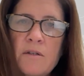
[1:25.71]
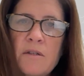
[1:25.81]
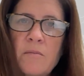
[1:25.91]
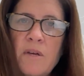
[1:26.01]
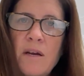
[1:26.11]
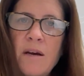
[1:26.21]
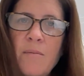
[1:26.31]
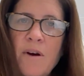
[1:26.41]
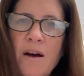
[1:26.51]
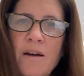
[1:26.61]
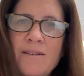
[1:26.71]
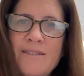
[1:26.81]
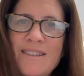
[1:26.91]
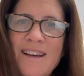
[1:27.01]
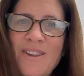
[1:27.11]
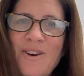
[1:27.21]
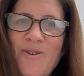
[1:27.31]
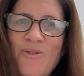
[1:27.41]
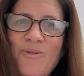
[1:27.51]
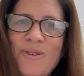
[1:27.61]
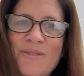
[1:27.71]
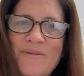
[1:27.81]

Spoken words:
Samina Ahmad. Hello.